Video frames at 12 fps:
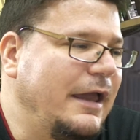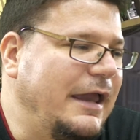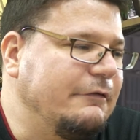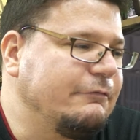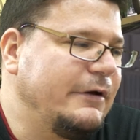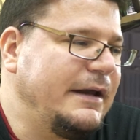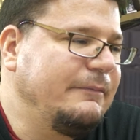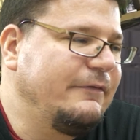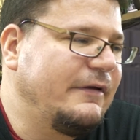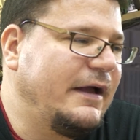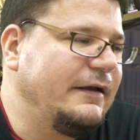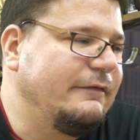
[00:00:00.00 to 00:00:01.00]
A framed
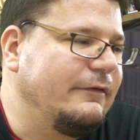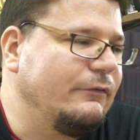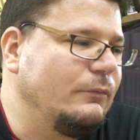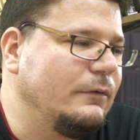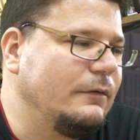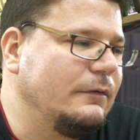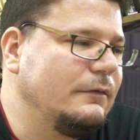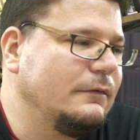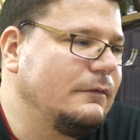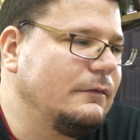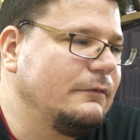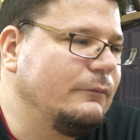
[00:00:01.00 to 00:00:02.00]
scientist will,
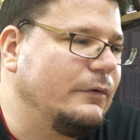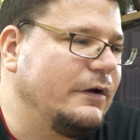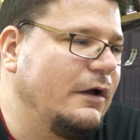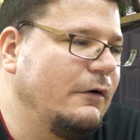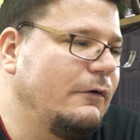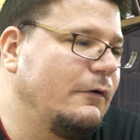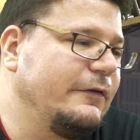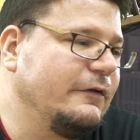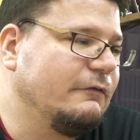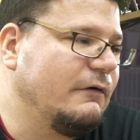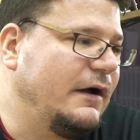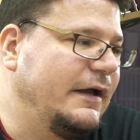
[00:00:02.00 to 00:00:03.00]
will go on
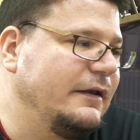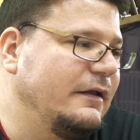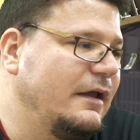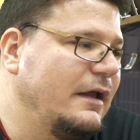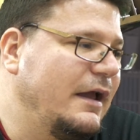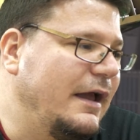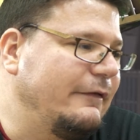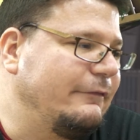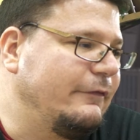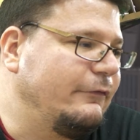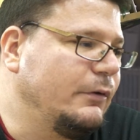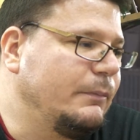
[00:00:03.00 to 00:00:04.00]
the run
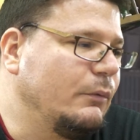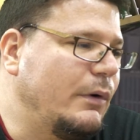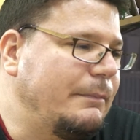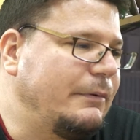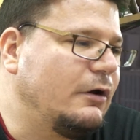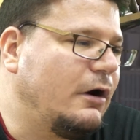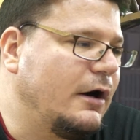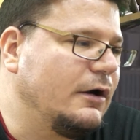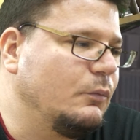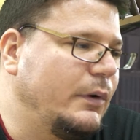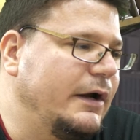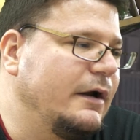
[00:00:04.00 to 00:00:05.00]
as the superweapon
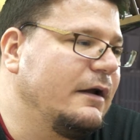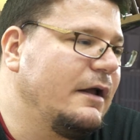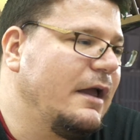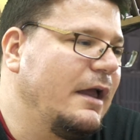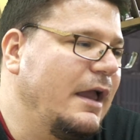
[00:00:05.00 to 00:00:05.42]
hardware,